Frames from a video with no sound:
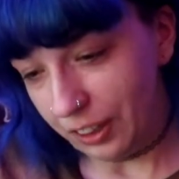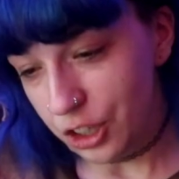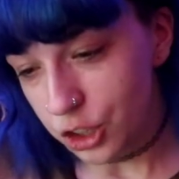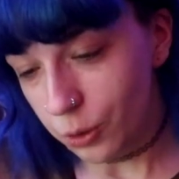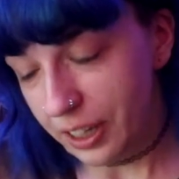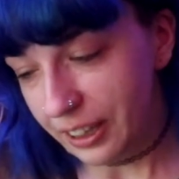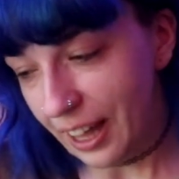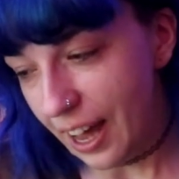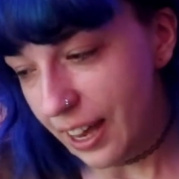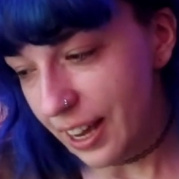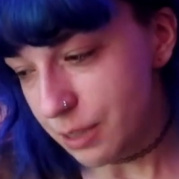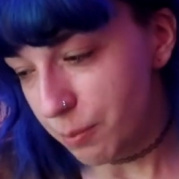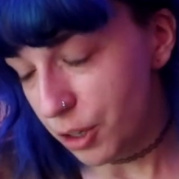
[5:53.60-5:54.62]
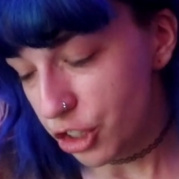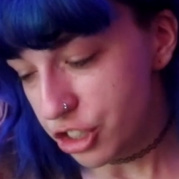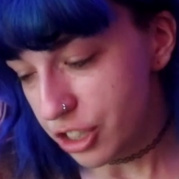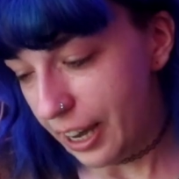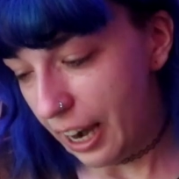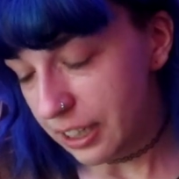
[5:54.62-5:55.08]
all enjoyed that as much
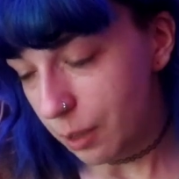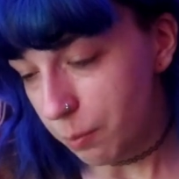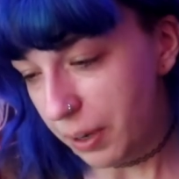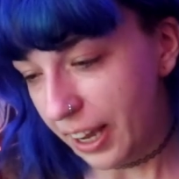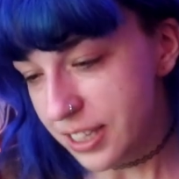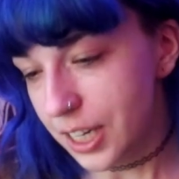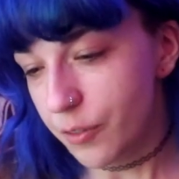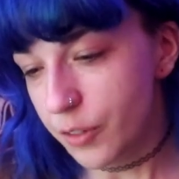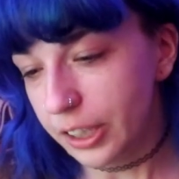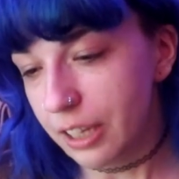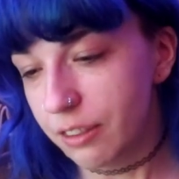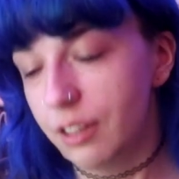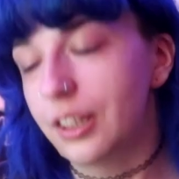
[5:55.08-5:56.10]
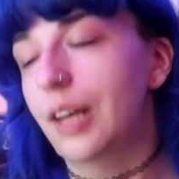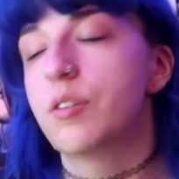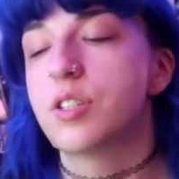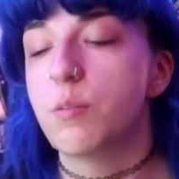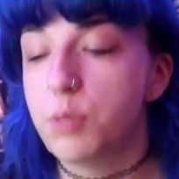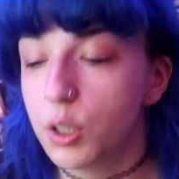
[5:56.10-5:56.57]
as I did, because I really think that
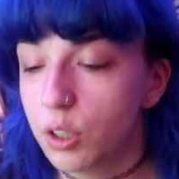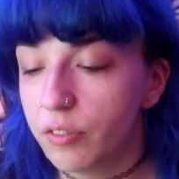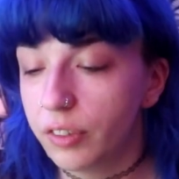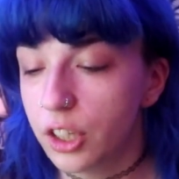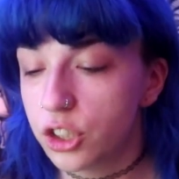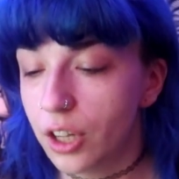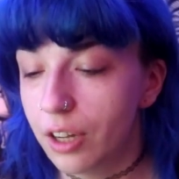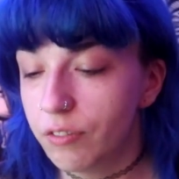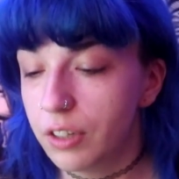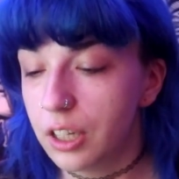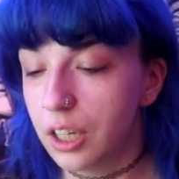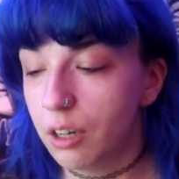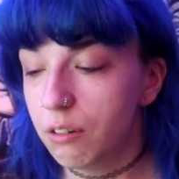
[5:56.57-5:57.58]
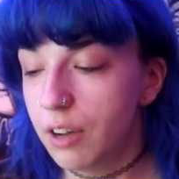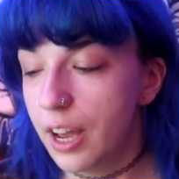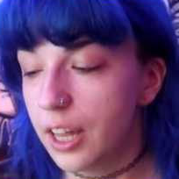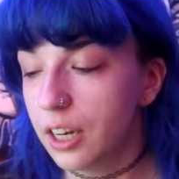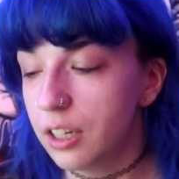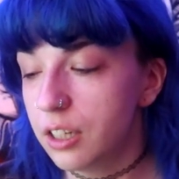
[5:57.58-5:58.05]
was a beautifully shot video,
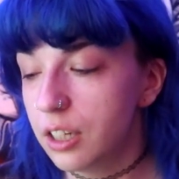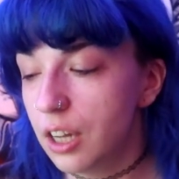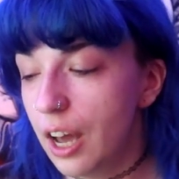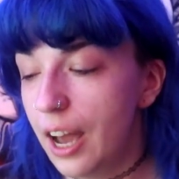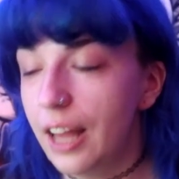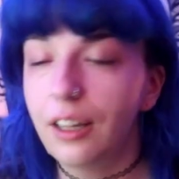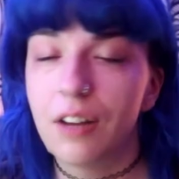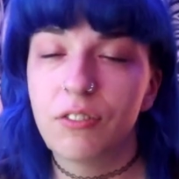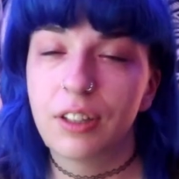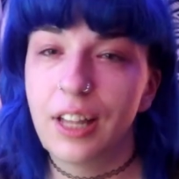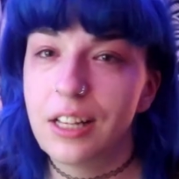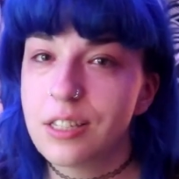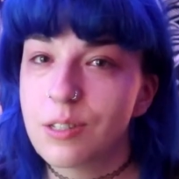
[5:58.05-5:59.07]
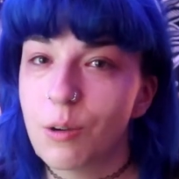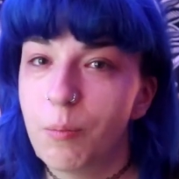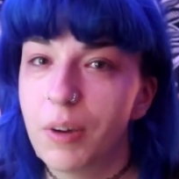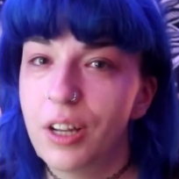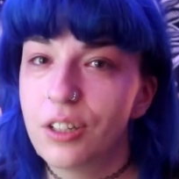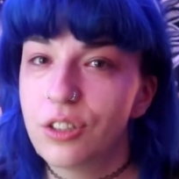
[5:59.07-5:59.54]
and I loved that so
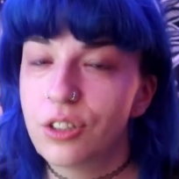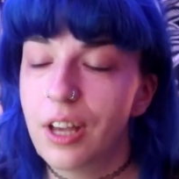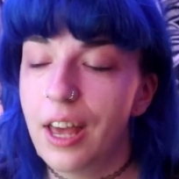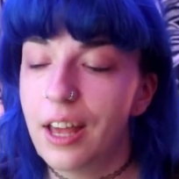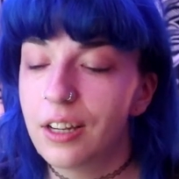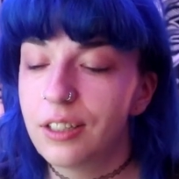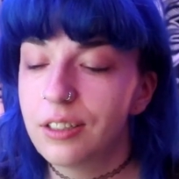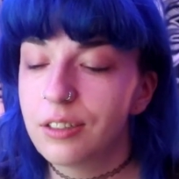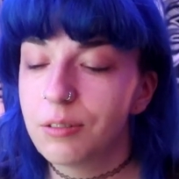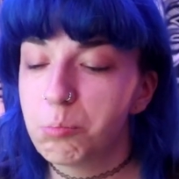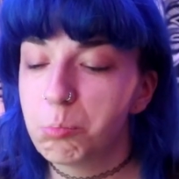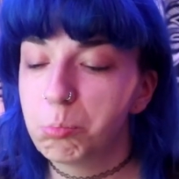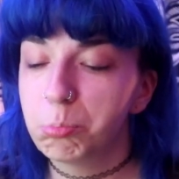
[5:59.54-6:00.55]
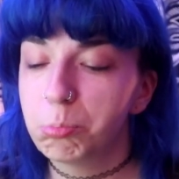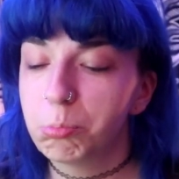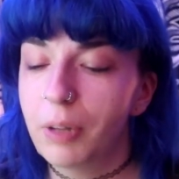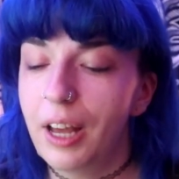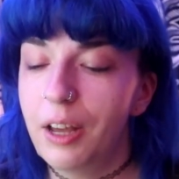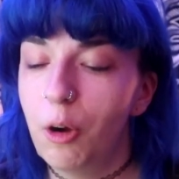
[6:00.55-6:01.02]
much, and
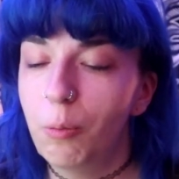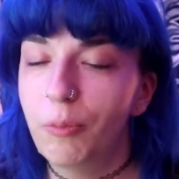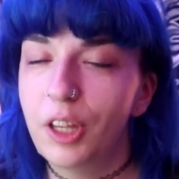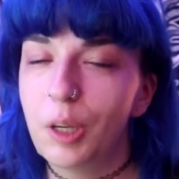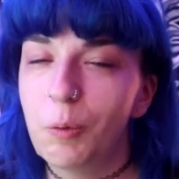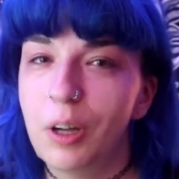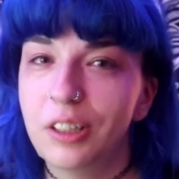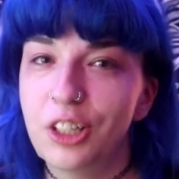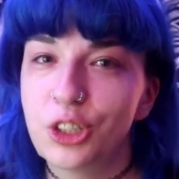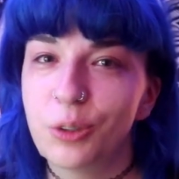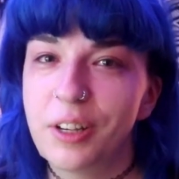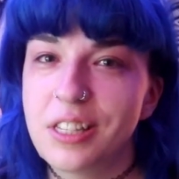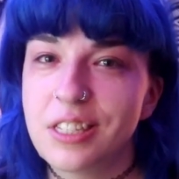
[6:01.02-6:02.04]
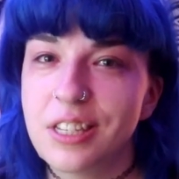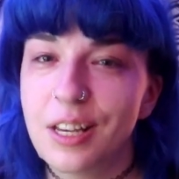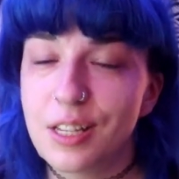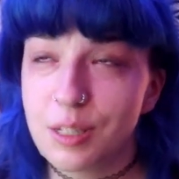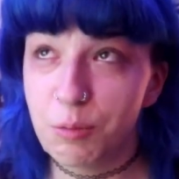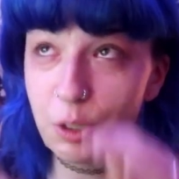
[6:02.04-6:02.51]
I hope that you all enjoyed
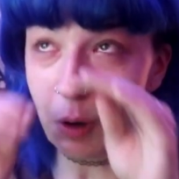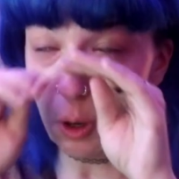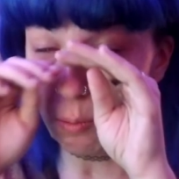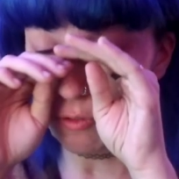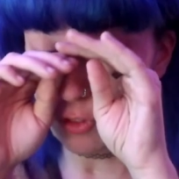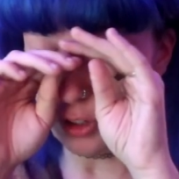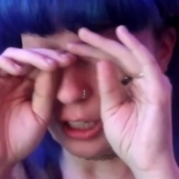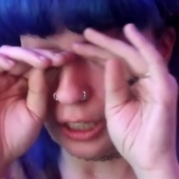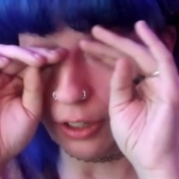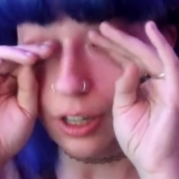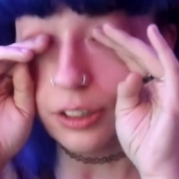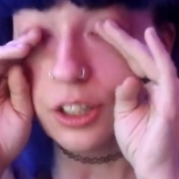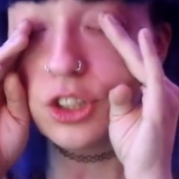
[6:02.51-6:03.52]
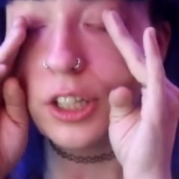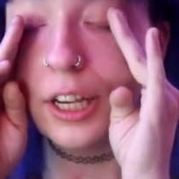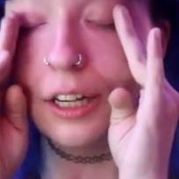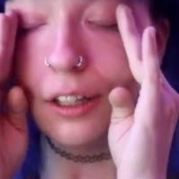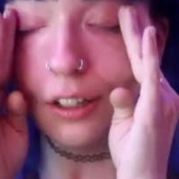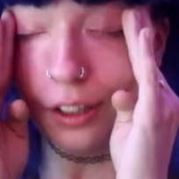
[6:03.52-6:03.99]
seeing some new Home Free here on the
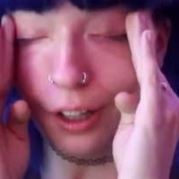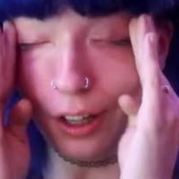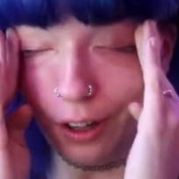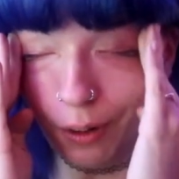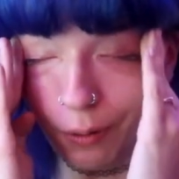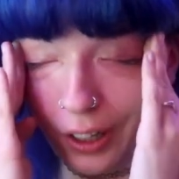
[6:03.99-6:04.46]
channel. Oh